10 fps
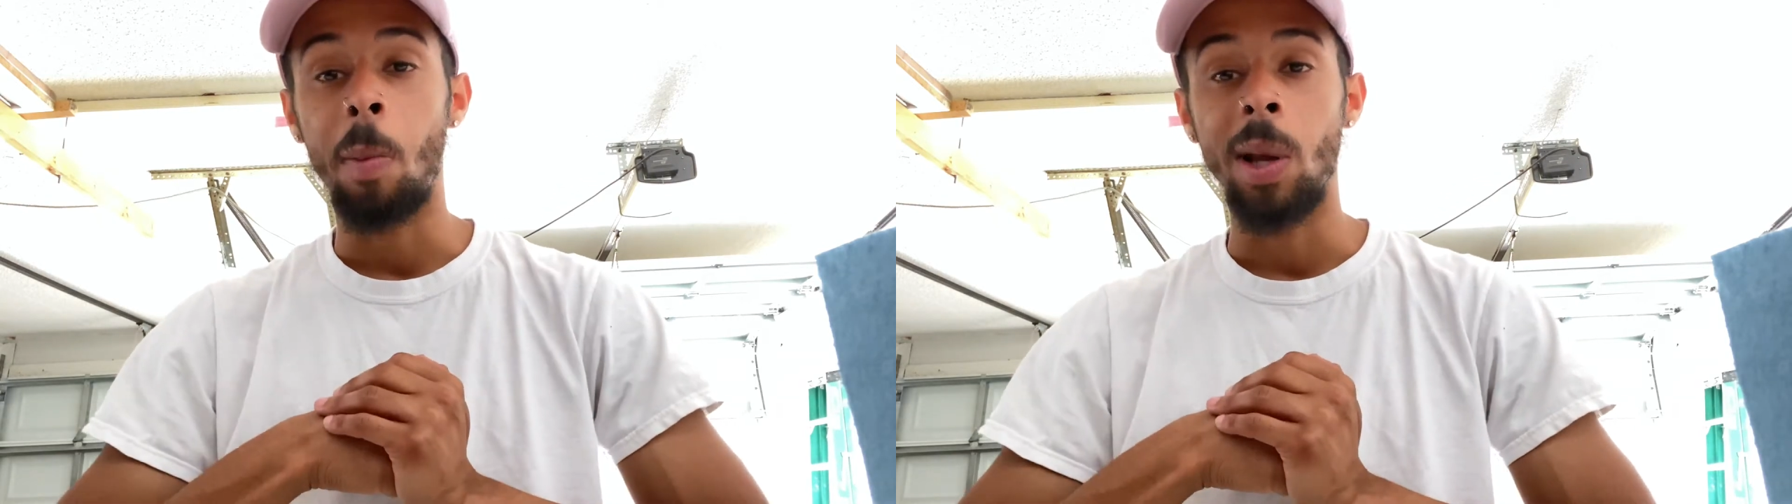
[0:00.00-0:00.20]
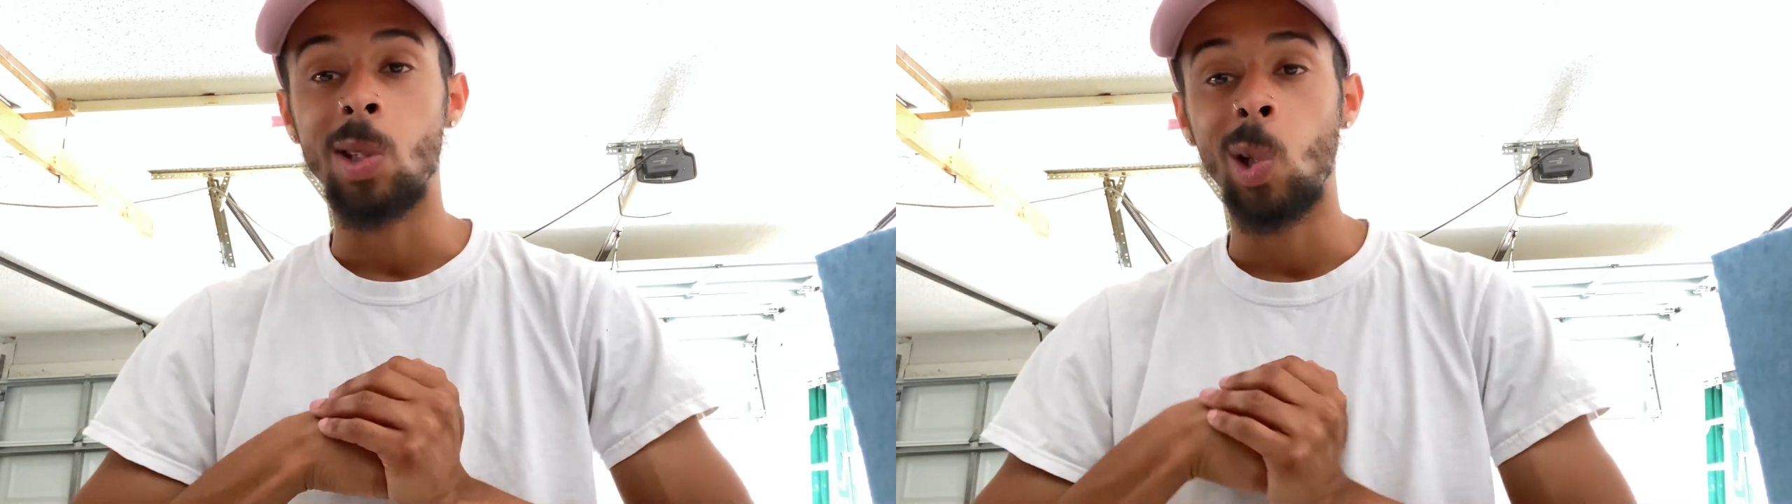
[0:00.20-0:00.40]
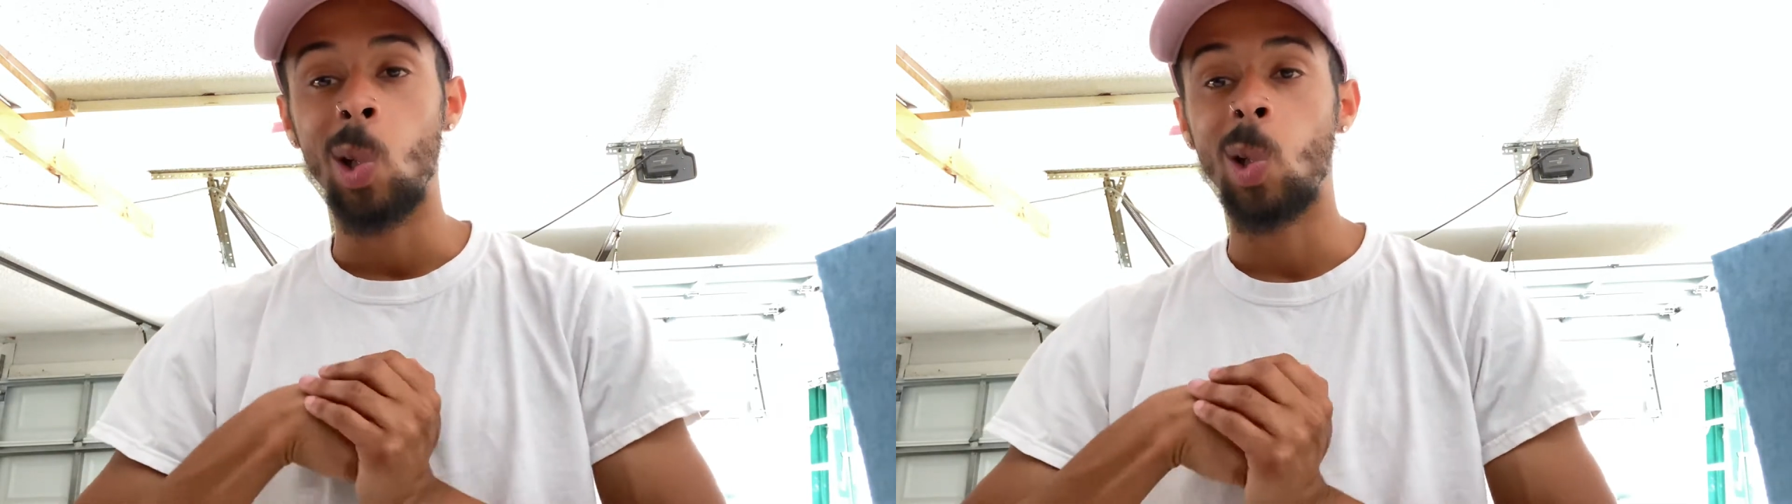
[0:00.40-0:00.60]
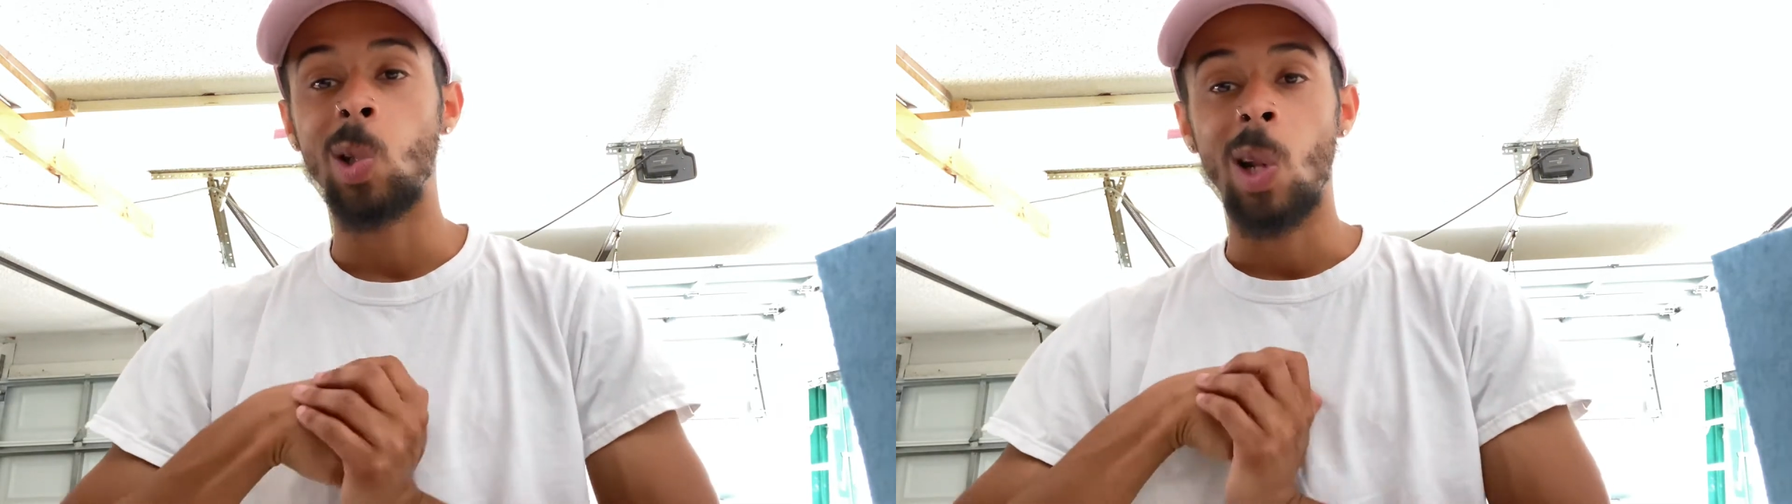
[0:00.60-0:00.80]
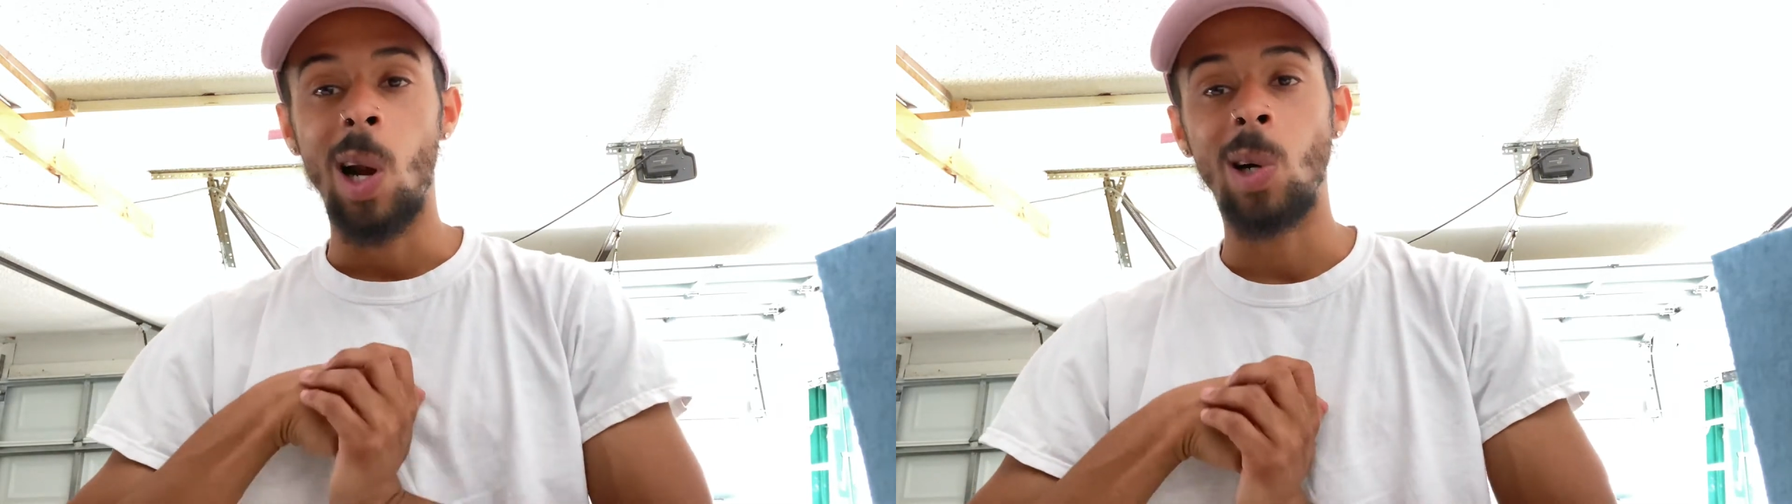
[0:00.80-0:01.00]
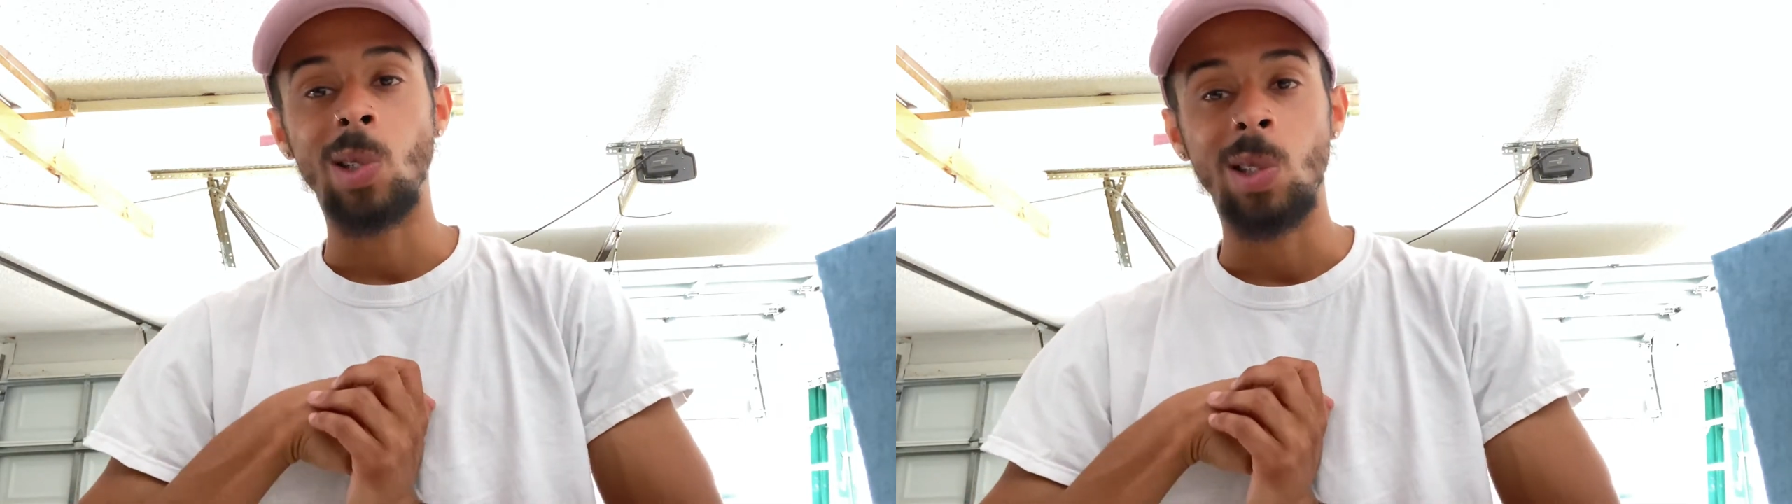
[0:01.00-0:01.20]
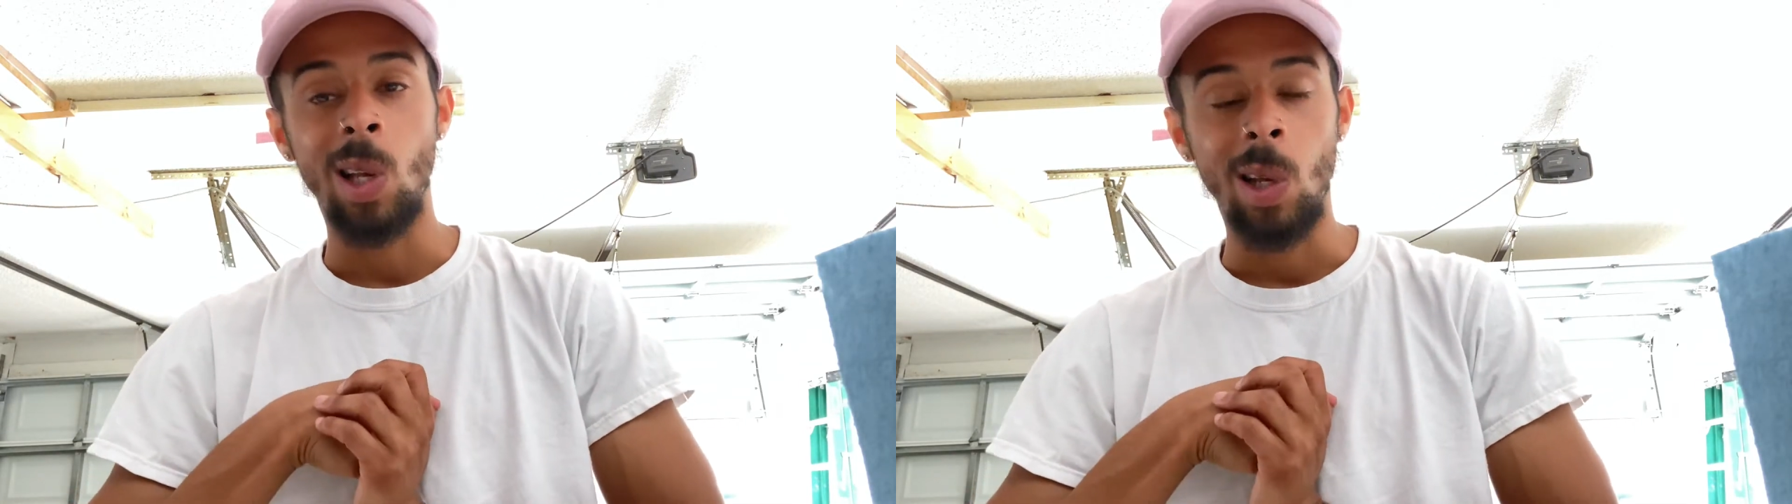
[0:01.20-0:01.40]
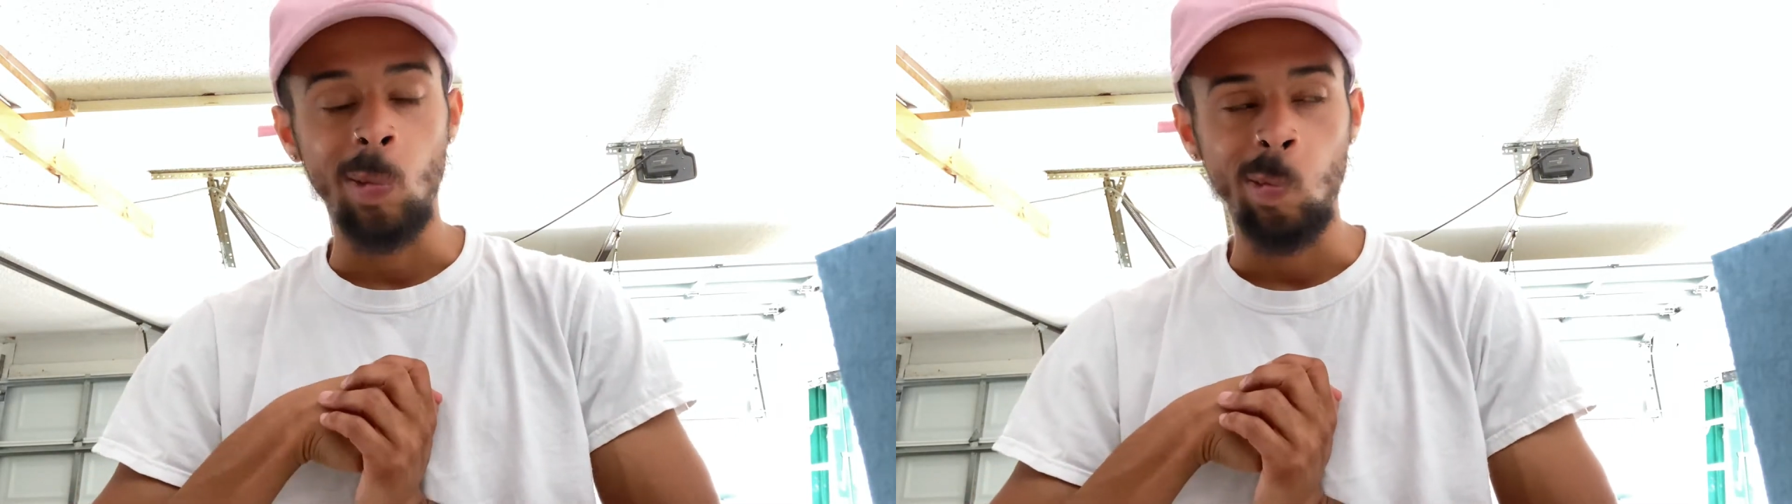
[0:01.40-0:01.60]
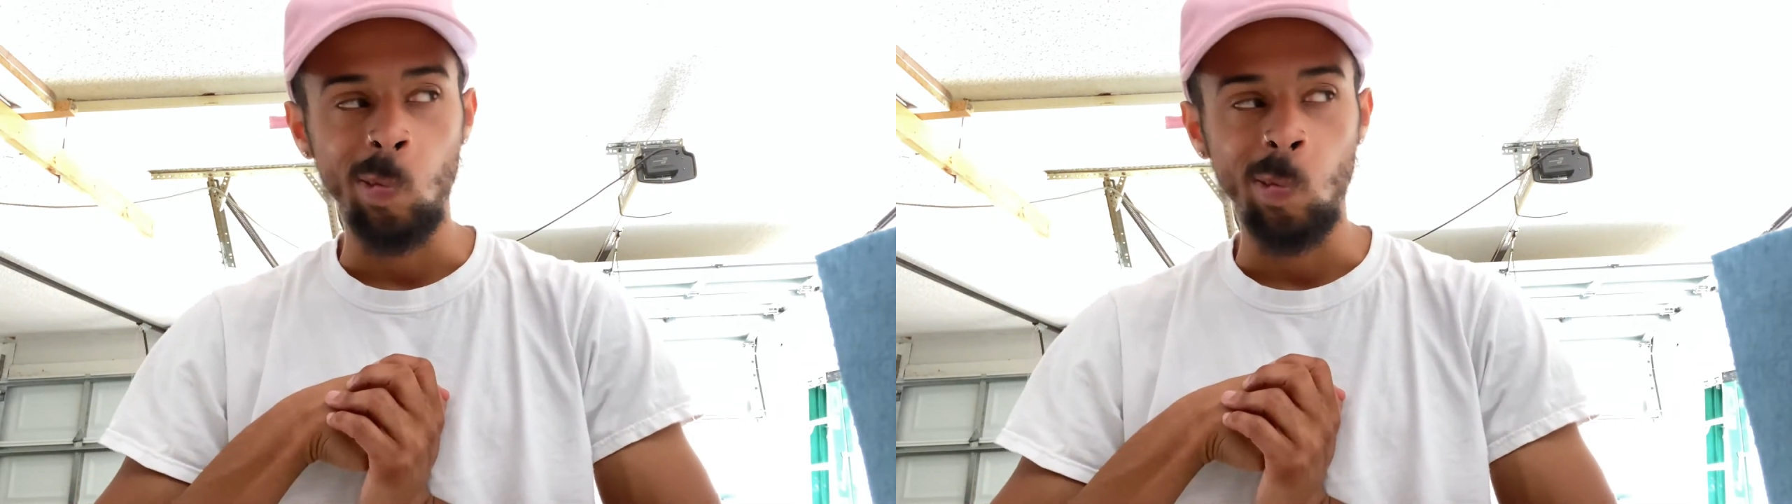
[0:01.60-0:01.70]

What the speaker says: my shoes and I was like,